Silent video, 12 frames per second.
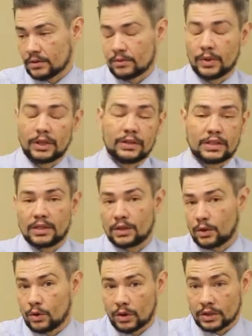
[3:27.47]
whether it's in the
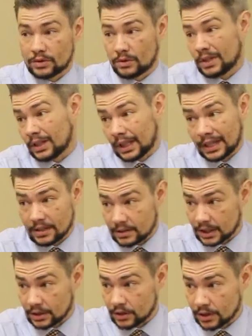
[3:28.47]
courts or in the
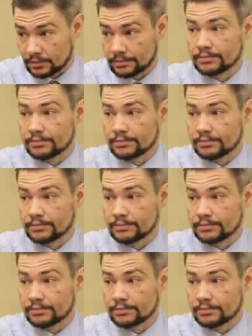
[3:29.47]
legislature.